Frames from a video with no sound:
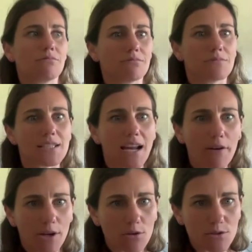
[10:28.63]

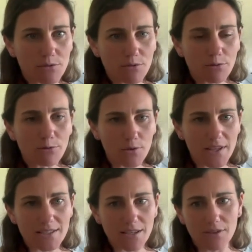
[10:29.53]
scenarios for
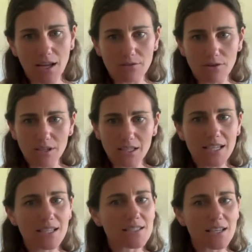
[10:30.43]
these deaf and hard of hearing
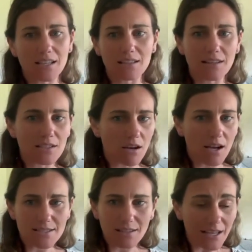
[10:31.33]
kids. It can lead to
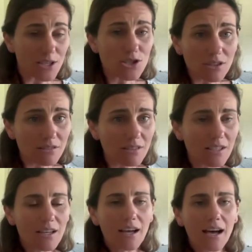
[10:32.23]
isolation.
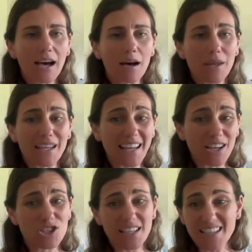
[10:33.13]
It can
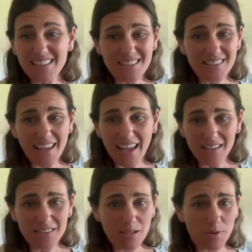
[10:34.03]
actually hinder their
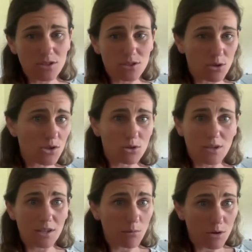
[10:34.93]
academic, social,
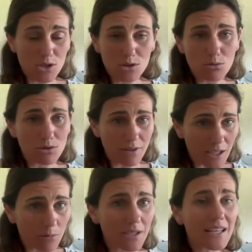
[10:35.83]
and emotional
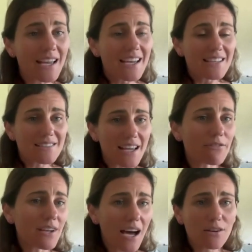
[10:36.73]
development. Deaf
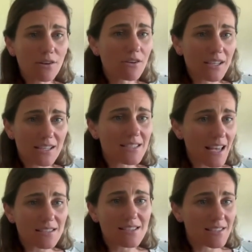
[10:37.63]
and hard of hearing kids,
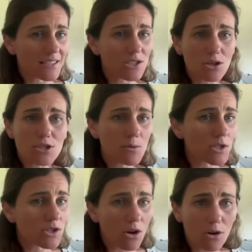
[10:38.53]
as I said, are so
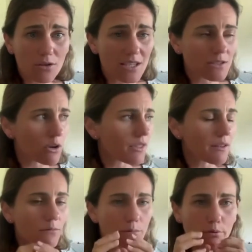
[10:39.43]
switched on. They
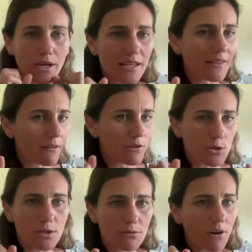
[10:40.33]
bring in that
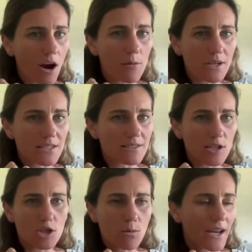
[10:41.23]
visual environment in
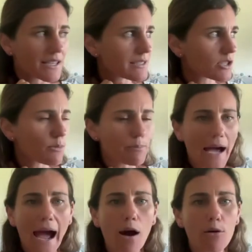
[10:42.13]
such a way. There's such a
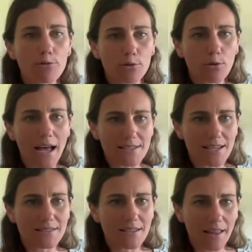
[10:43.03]
powerful
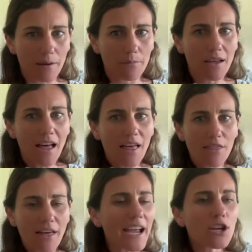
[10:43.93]
asset to them.
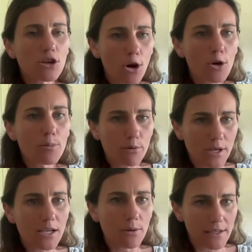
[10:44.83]
They know
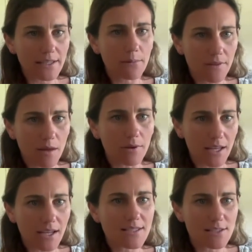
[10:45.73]
pretty quickly when they're
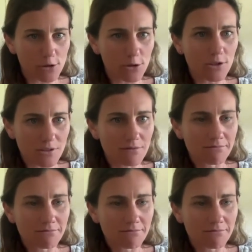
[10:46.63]
being excluded.